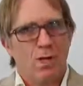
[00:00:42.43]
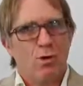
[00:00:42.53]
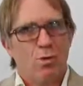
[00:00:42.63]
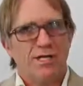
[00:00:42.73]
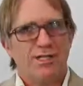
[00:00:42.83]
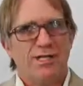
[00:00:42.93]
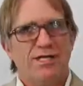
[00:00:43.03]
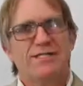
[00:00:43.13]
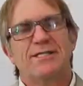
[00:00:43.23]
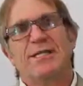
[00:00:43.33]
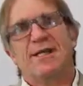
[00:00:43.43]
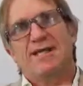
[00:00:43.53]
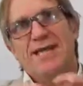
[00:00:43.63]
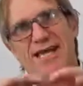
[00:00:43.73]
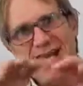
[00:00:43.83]
which is
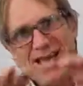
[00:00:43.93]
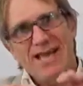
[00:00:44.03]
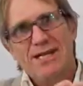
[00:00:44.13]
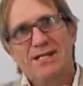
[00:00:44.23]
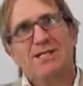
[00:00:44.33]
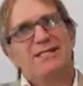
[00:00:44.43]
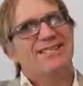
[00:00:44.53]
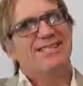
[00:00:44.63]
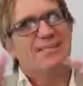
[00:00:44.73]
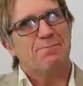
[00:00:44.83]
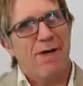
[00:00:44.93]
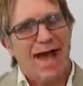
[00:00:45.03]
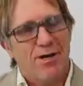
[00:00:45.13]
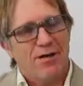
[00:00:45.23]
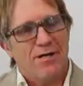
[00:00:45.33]
the hidden
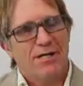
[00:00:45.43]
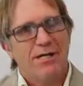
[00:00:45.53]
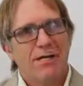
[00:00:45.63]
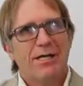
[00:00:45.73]
disparity